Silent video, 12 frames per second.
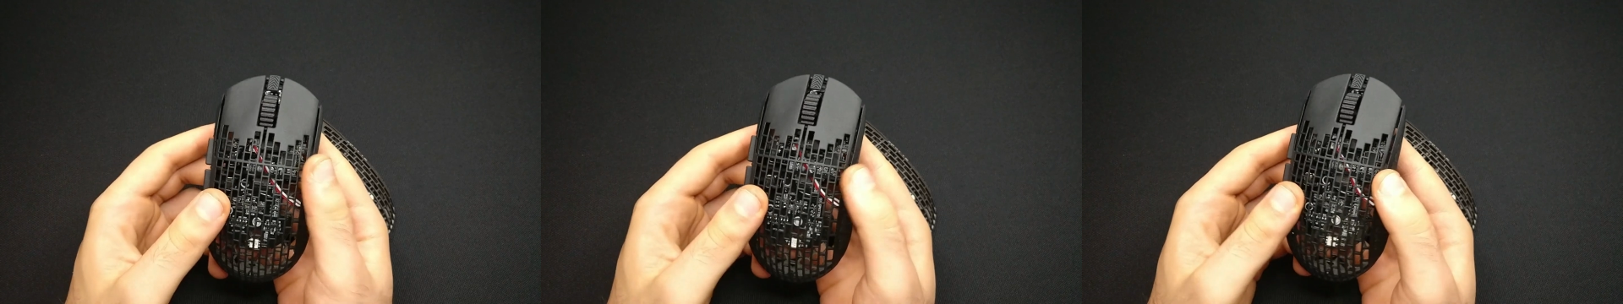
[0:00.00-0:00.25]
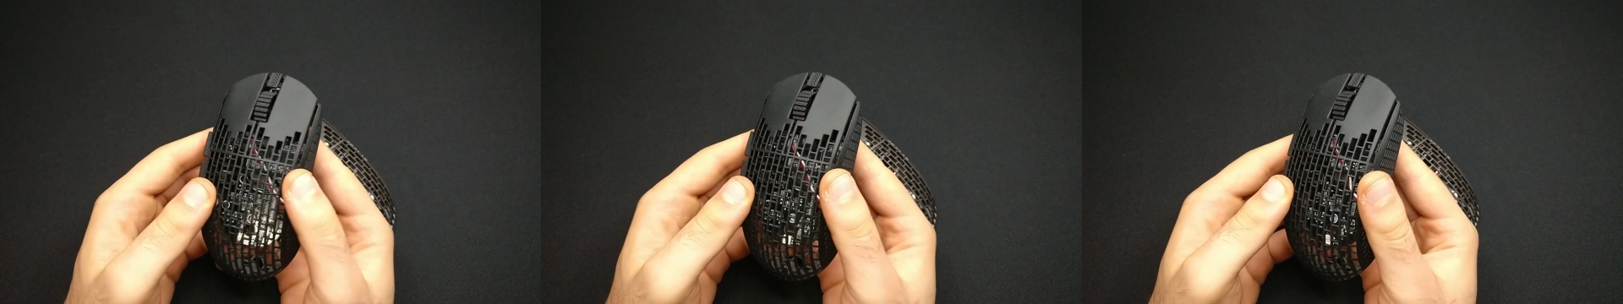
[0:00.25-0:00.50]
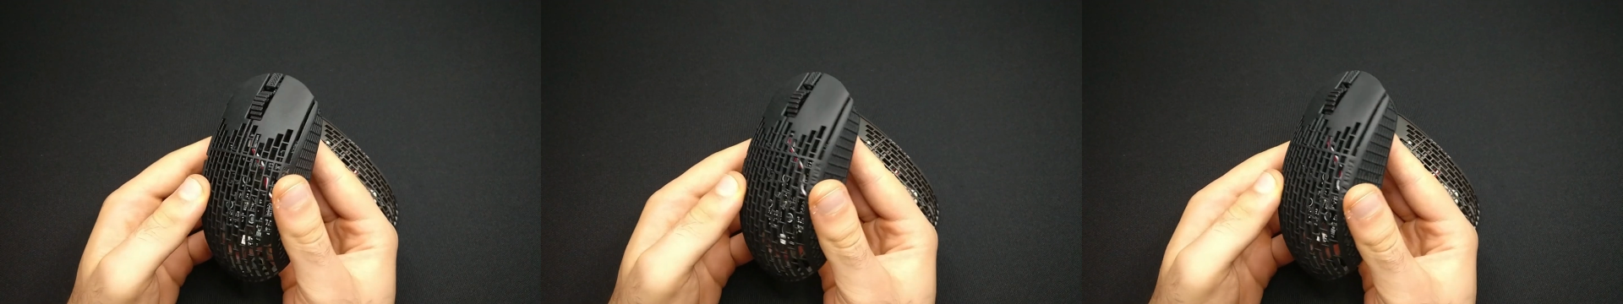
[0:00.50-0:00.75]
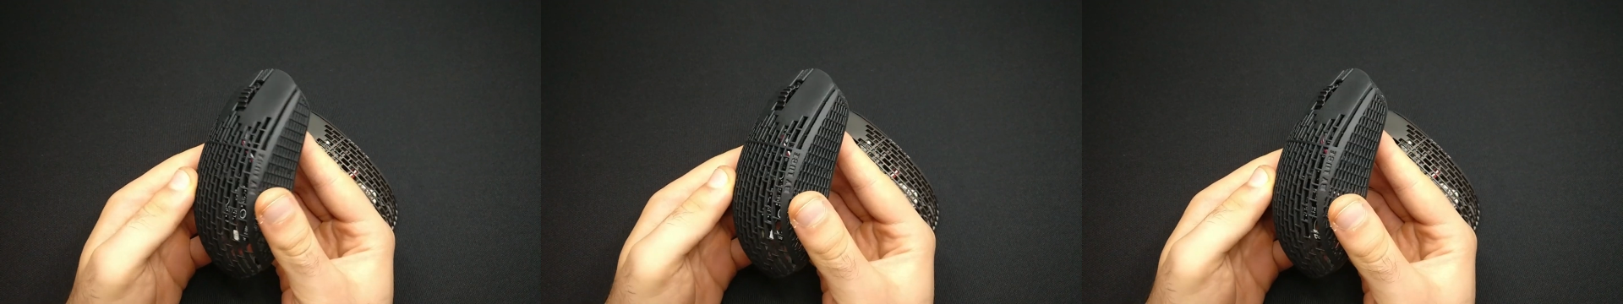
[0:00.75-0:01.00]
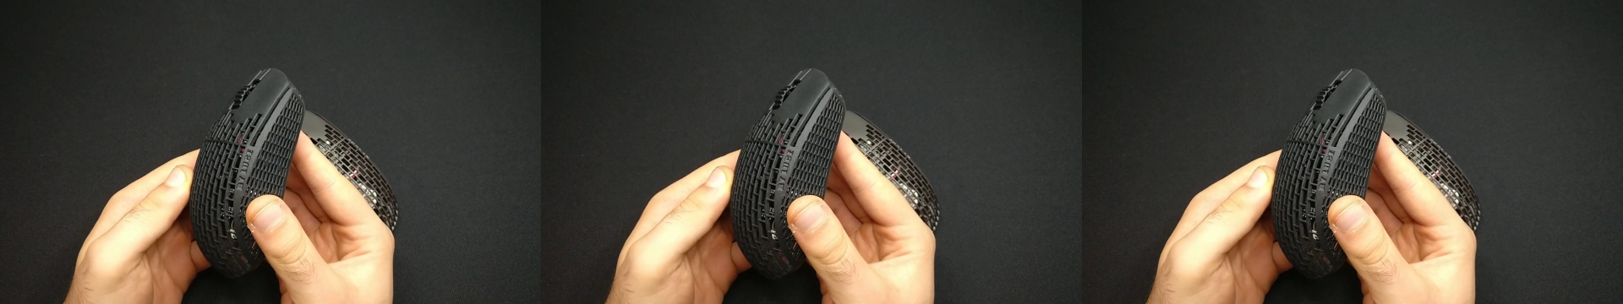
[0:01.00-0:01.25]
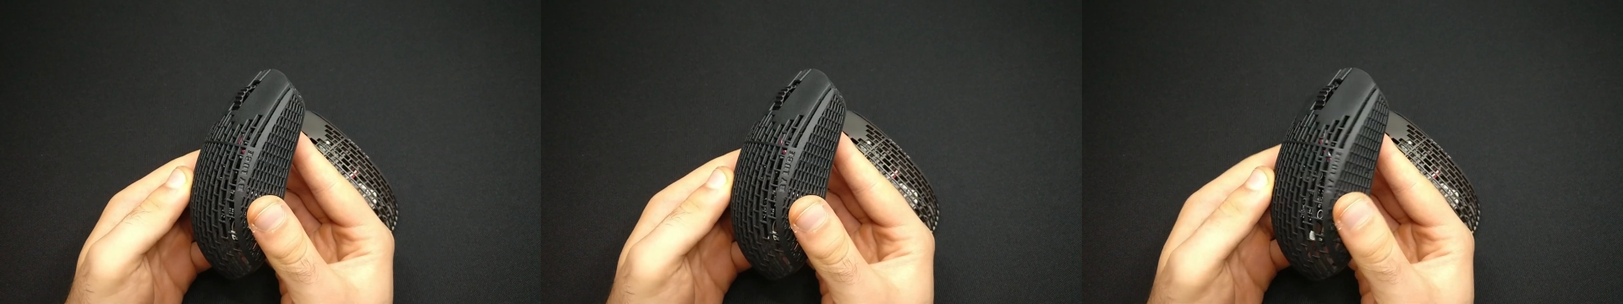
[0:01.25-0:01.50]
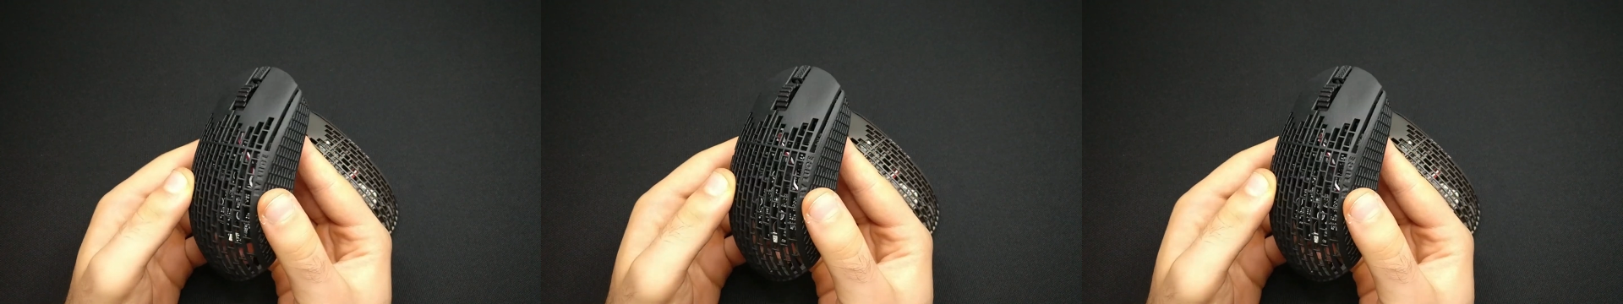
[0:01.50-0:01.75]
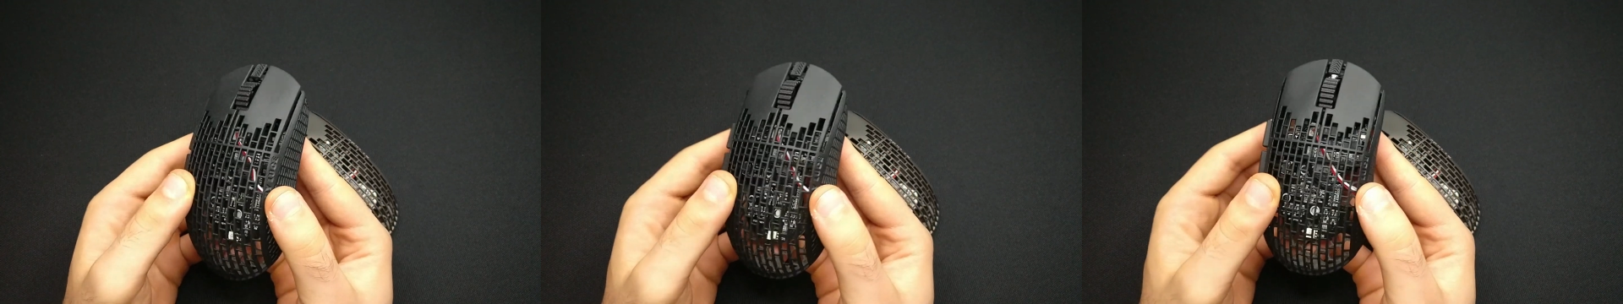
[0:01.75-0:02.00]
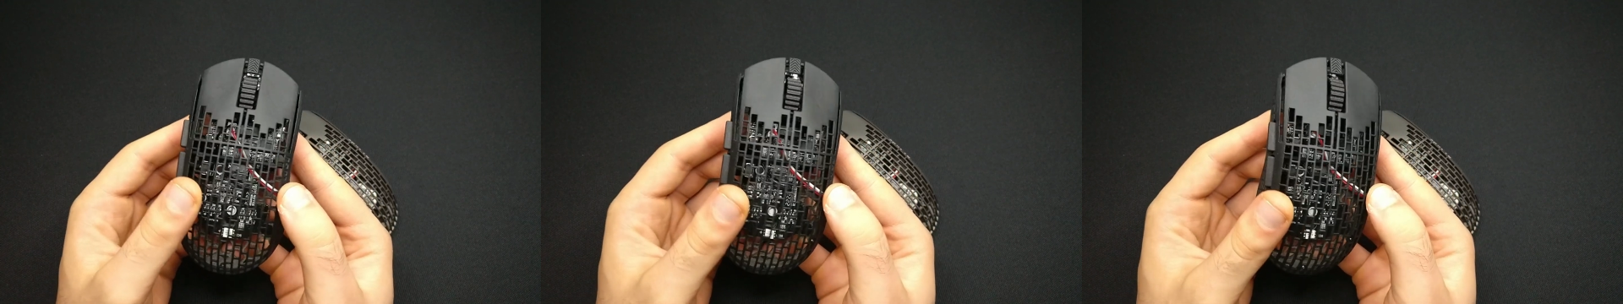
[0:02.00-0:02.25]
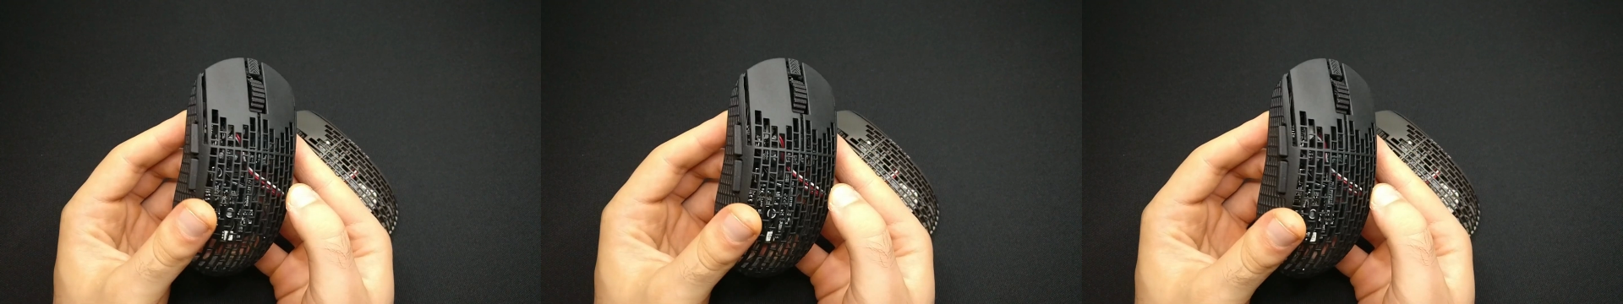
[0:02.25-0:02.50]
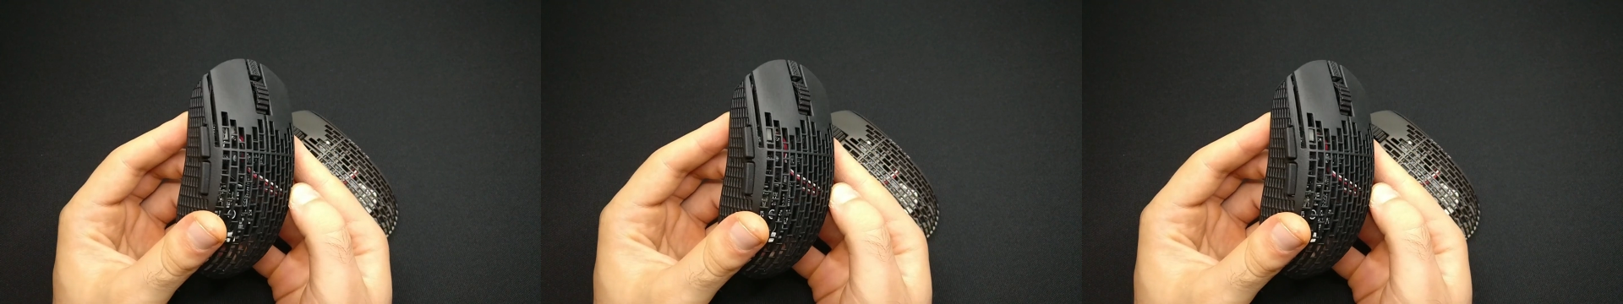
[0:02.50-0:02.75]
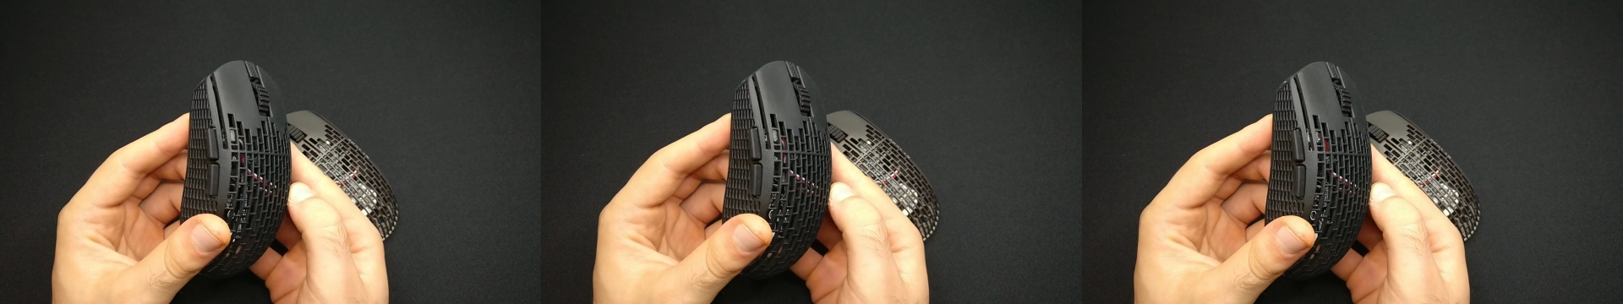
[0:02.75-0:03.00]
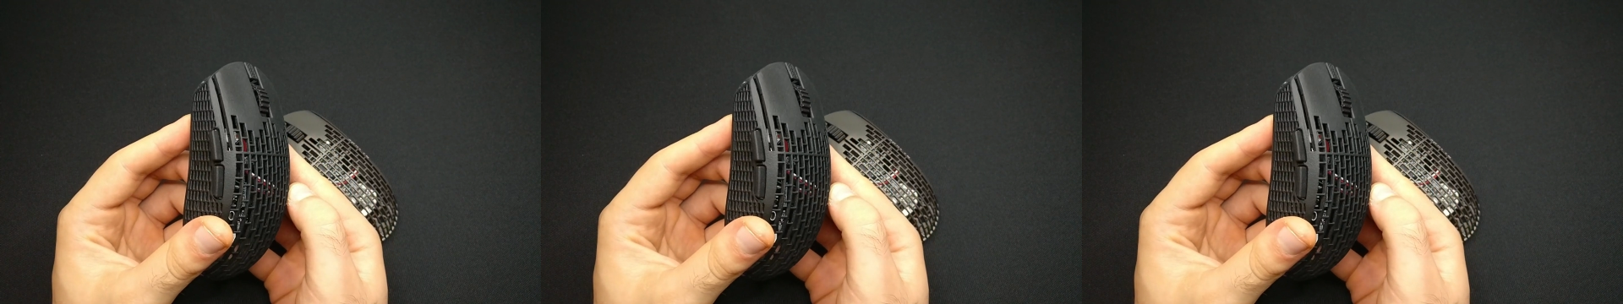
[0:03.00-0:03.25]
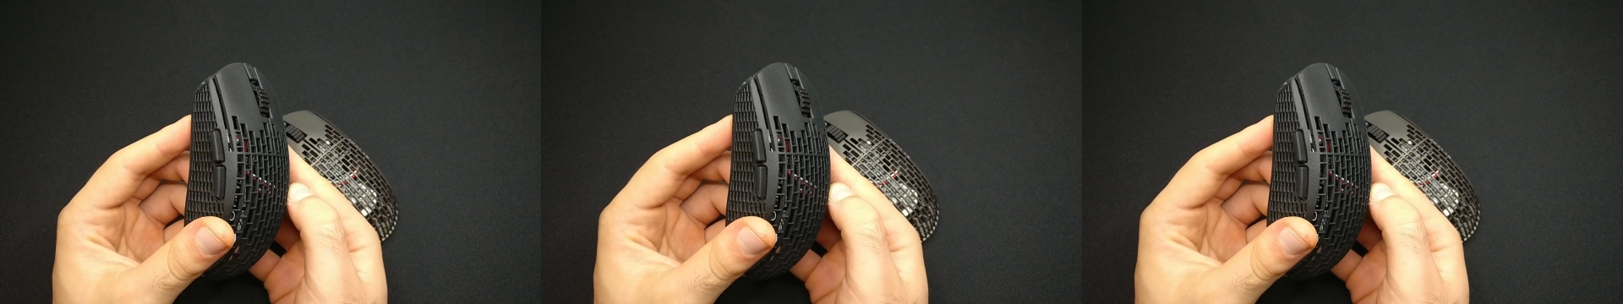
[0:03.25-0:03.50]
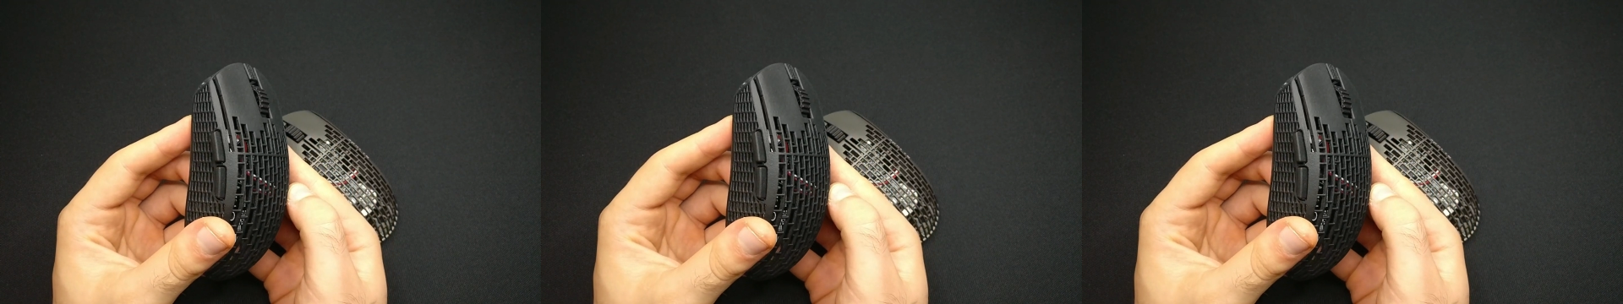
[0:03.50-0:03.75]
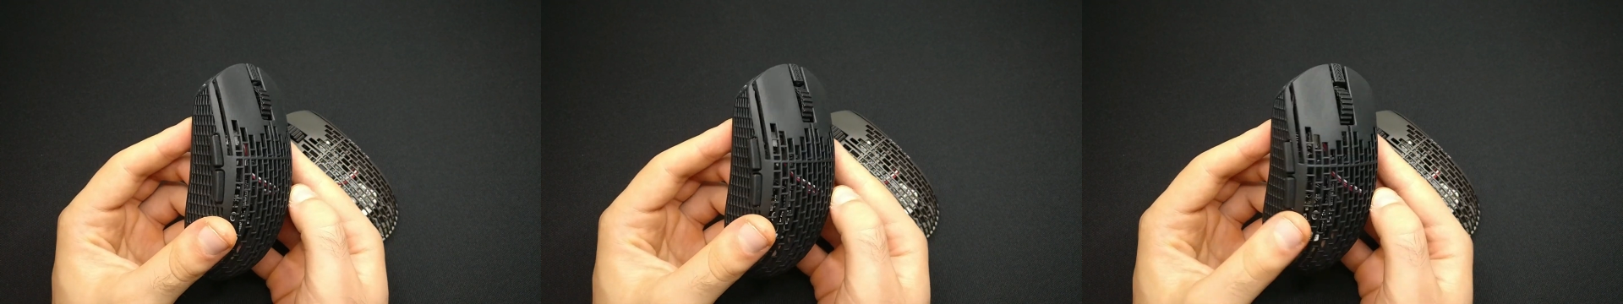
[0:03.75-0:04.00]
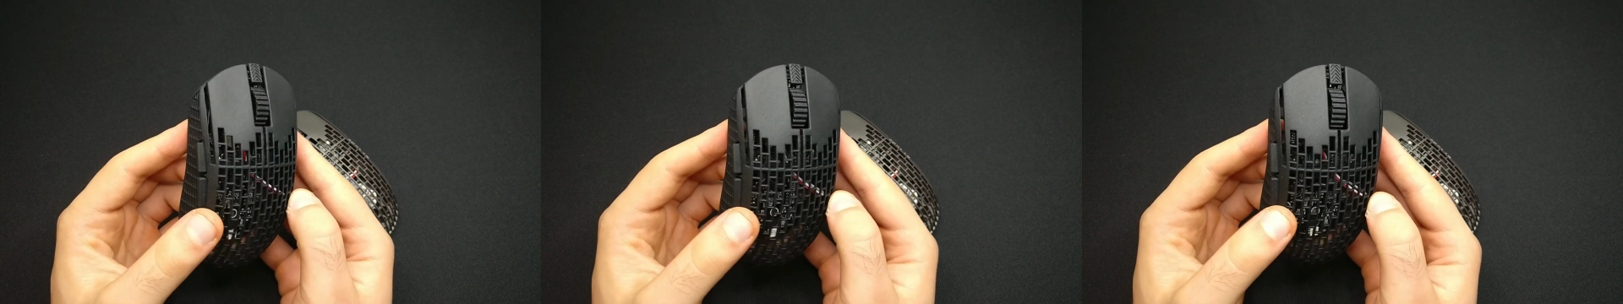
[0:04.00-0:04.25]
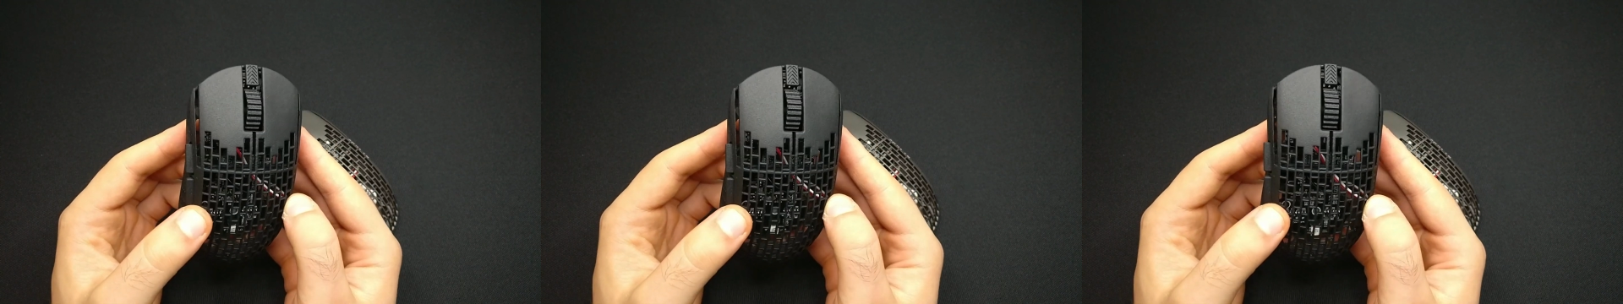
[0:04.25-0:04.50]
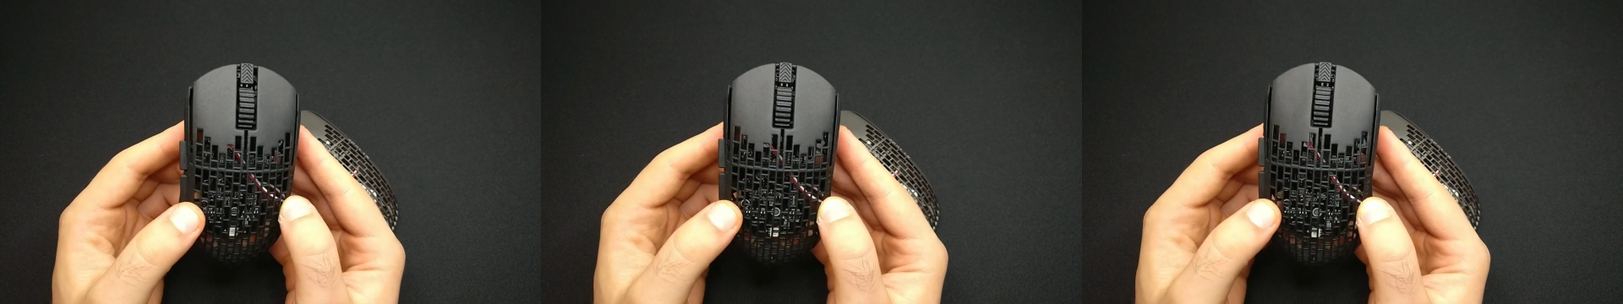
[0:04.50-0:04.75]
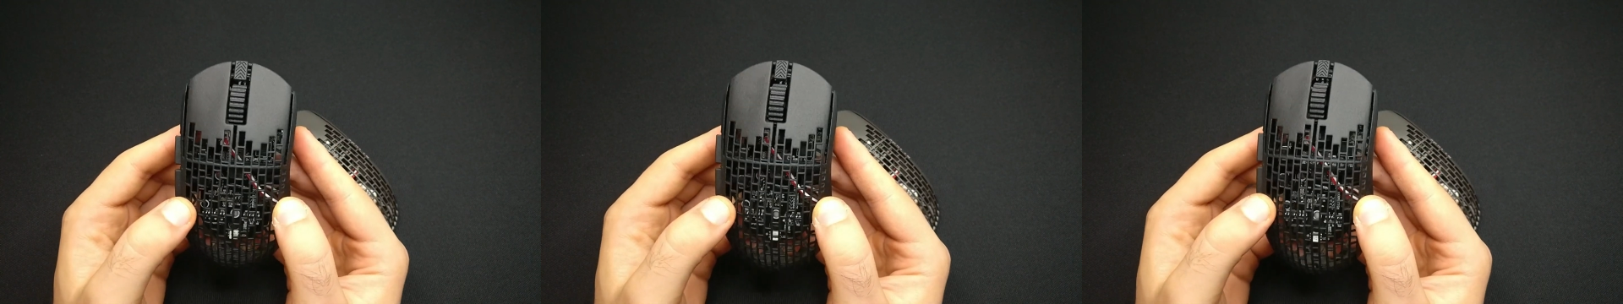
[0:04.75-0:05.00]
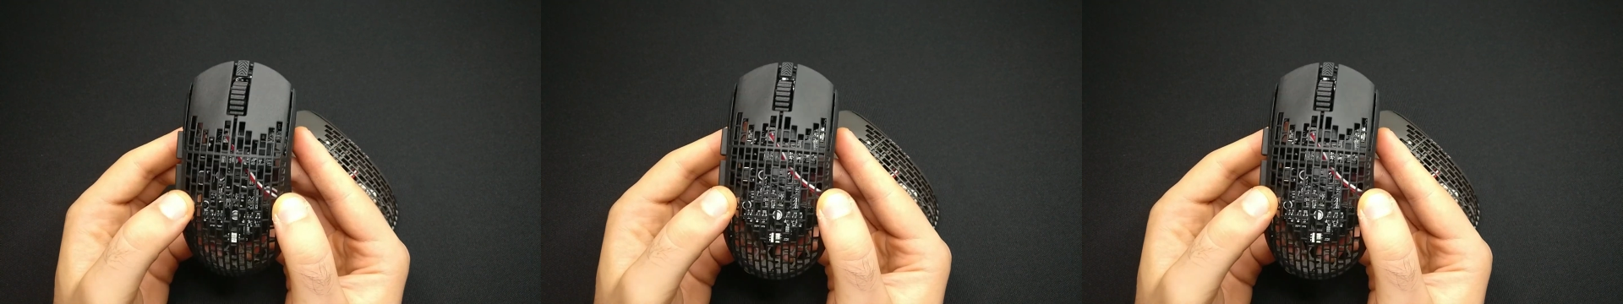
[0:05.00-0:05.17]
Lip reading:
[unreadable: no face in view]